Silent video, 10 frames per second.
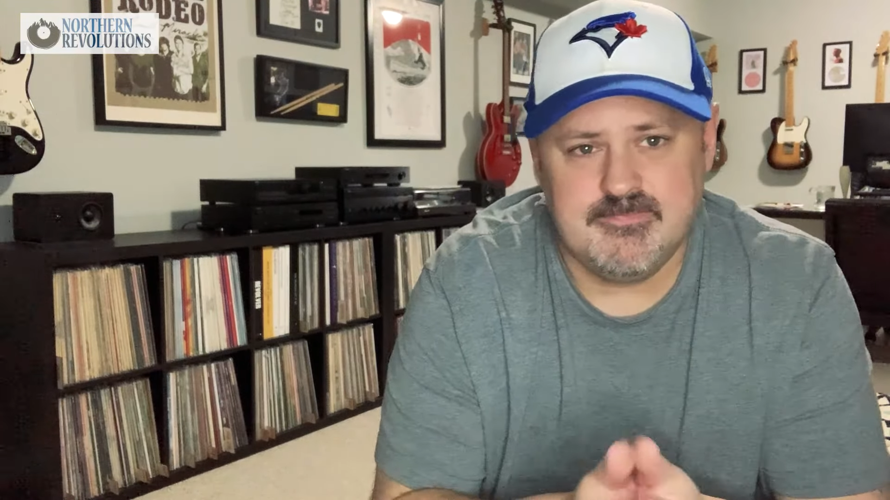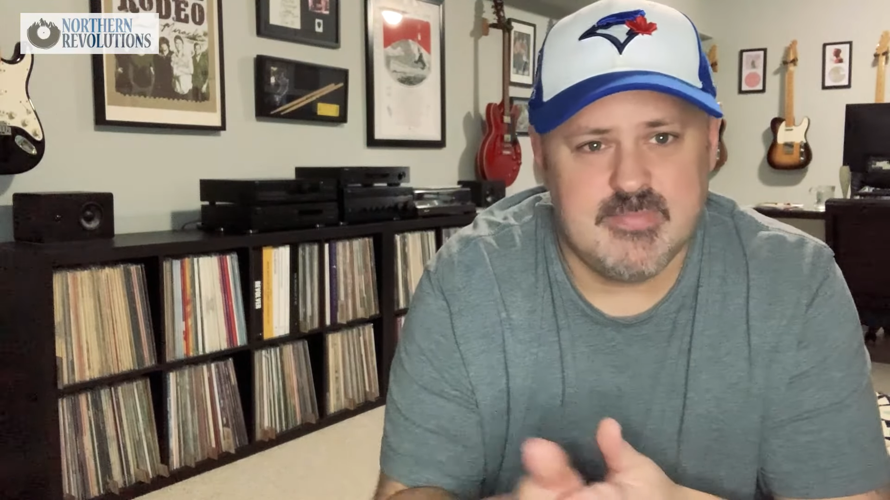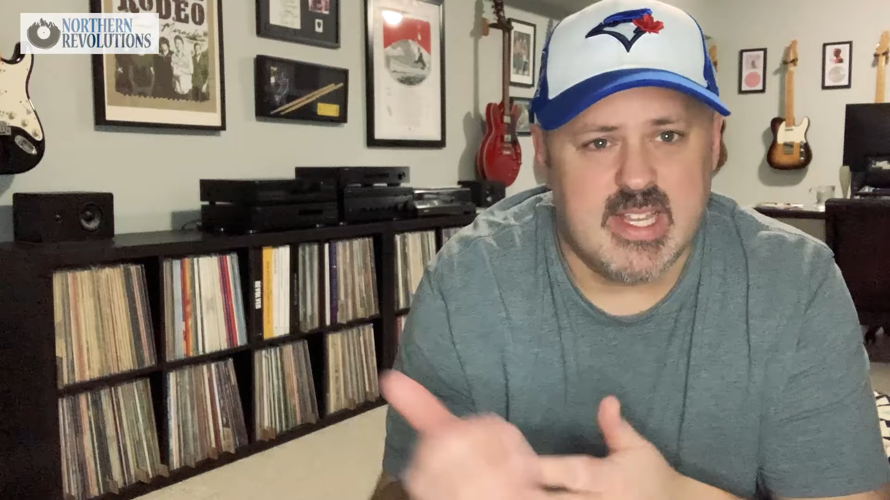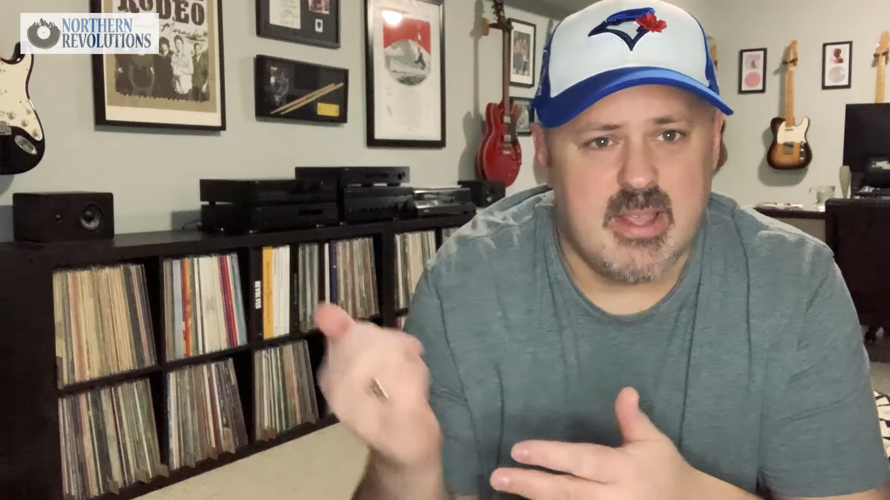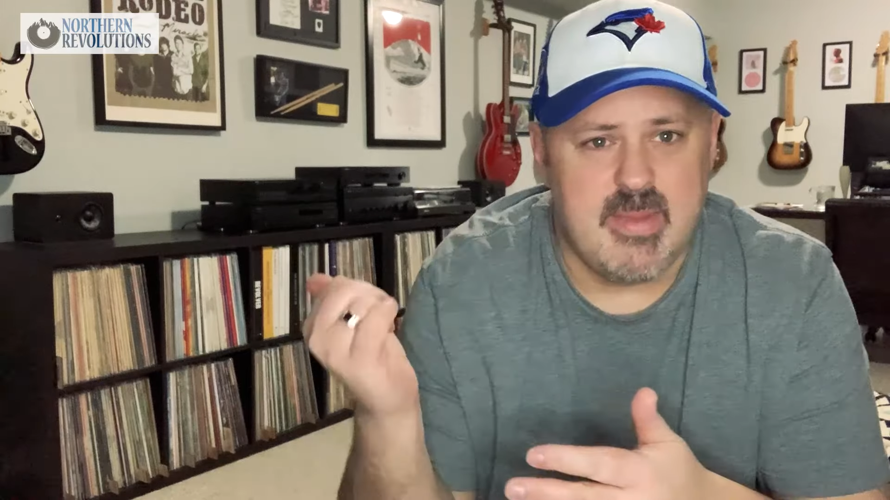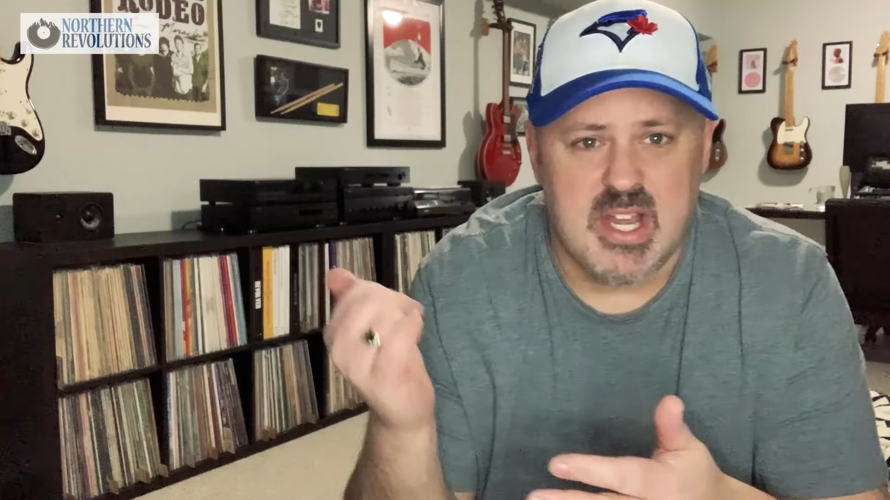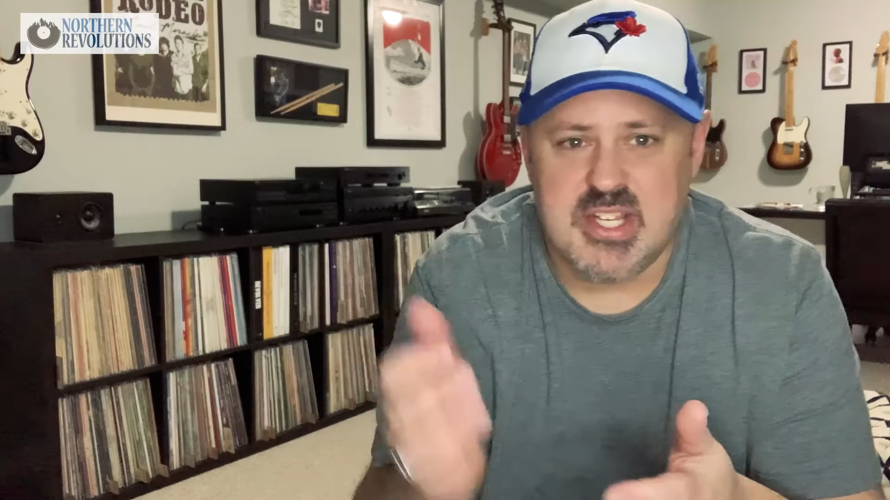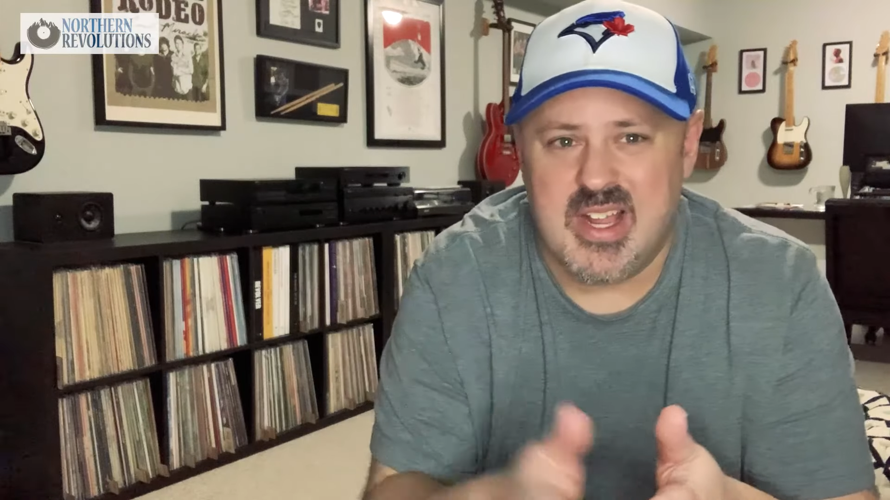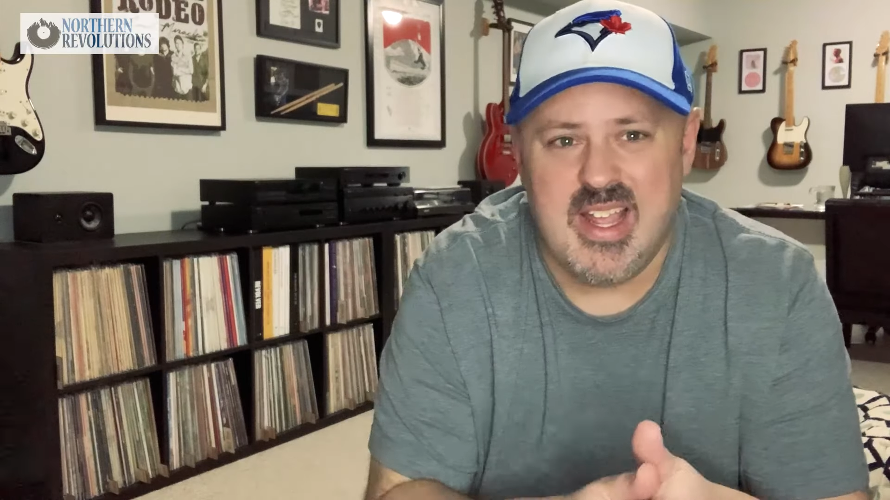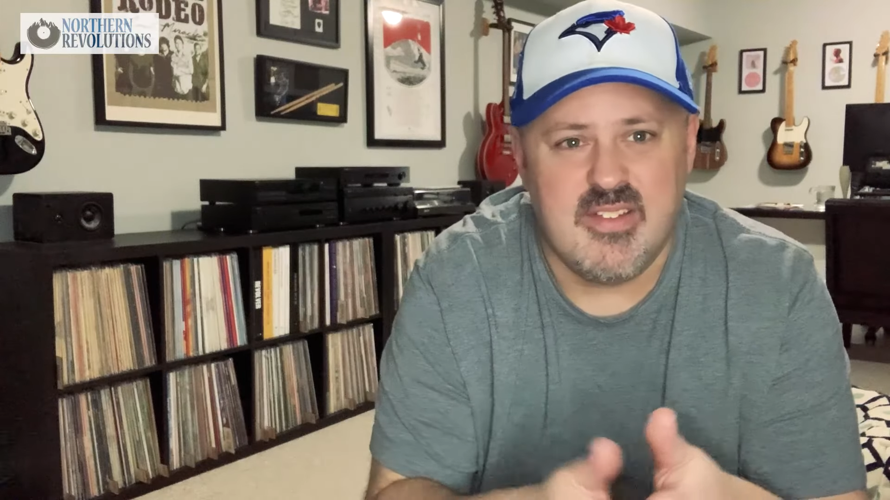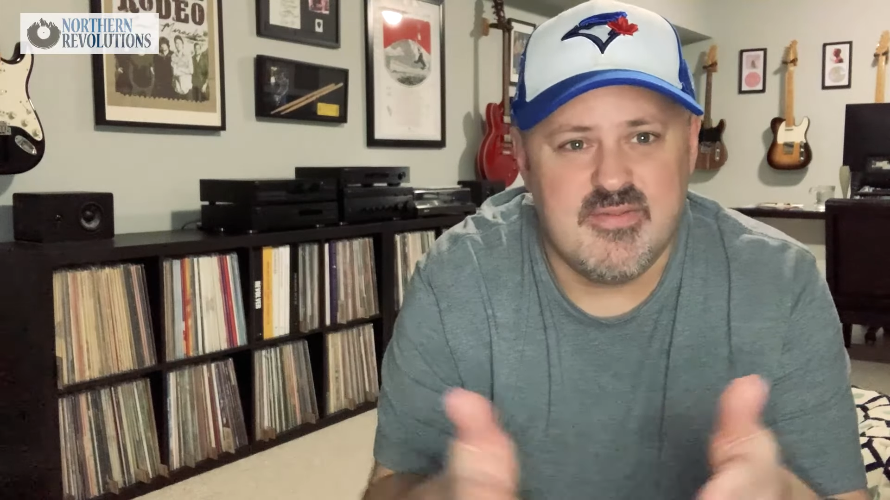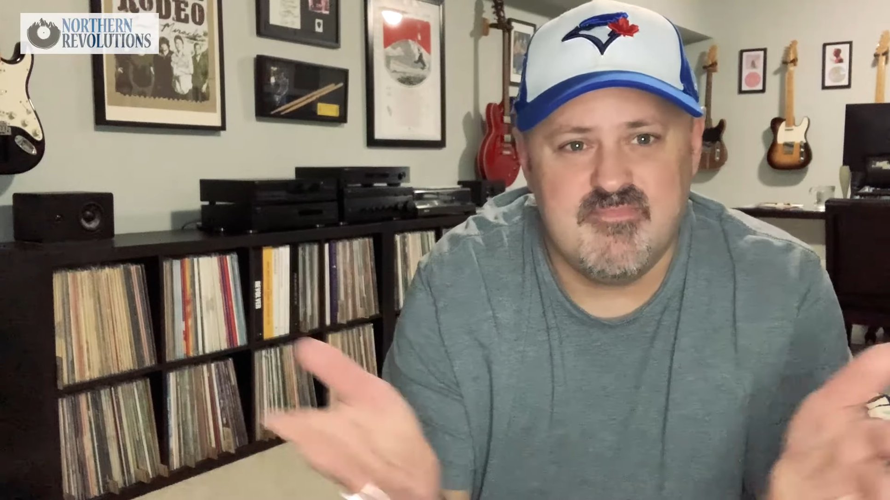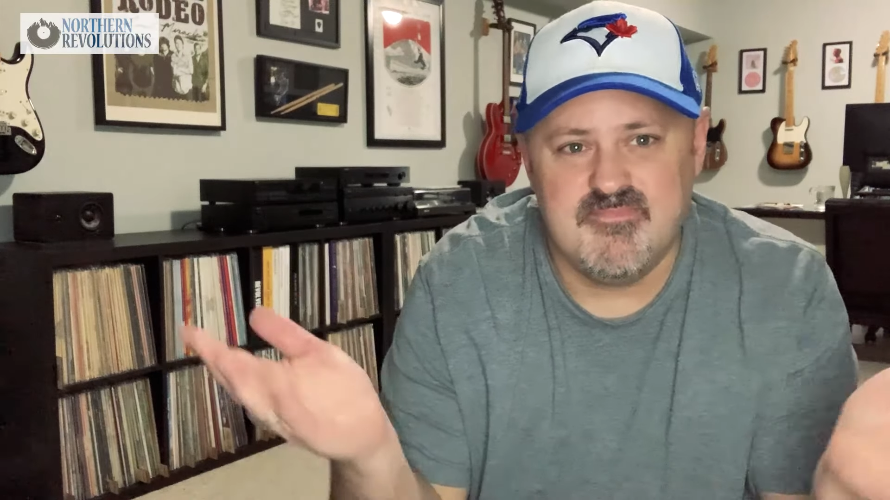Like I mentioned, I have